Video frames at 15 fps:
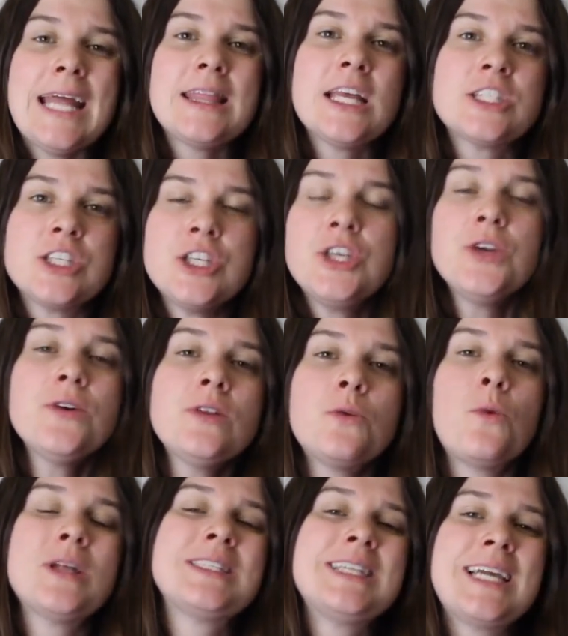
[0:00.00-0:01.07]
unless you're the
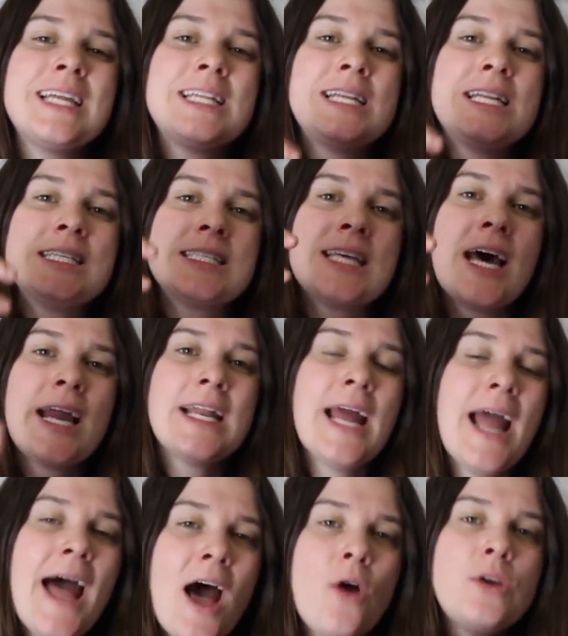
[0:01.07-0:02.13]
ones that get to decide
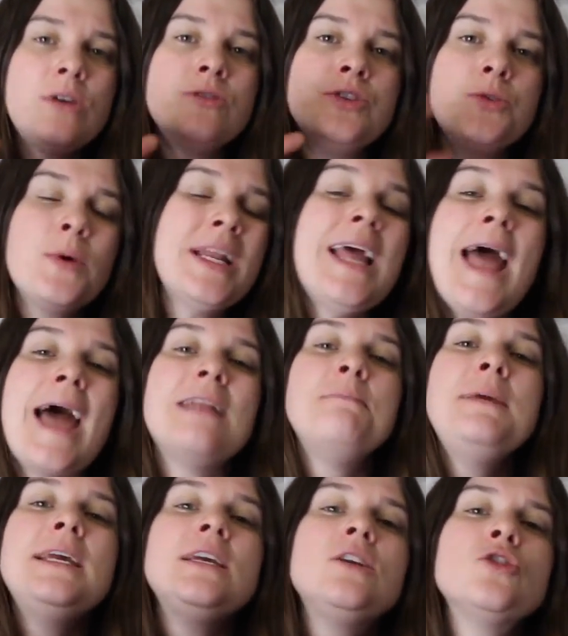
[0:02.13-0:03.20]
how you do it and
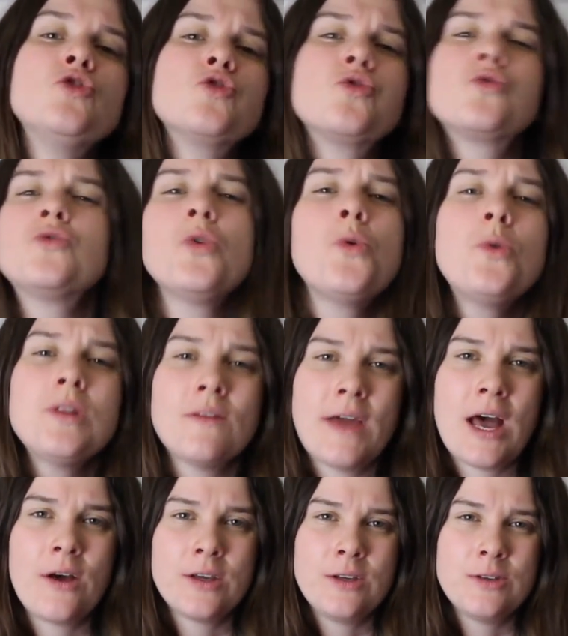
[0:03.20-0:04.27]
be in control of
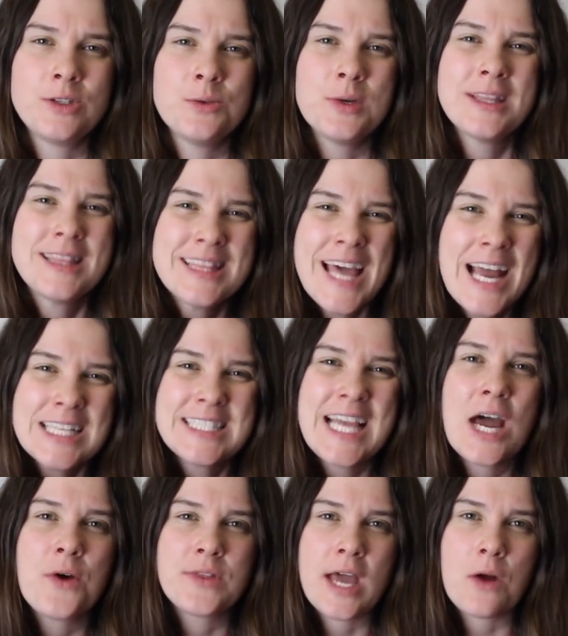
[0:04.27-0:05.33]
how you do it. That's
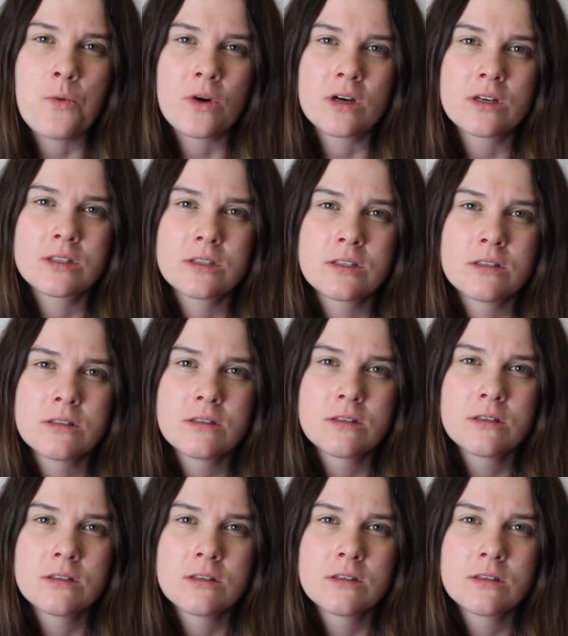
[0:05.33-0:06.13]
how that works.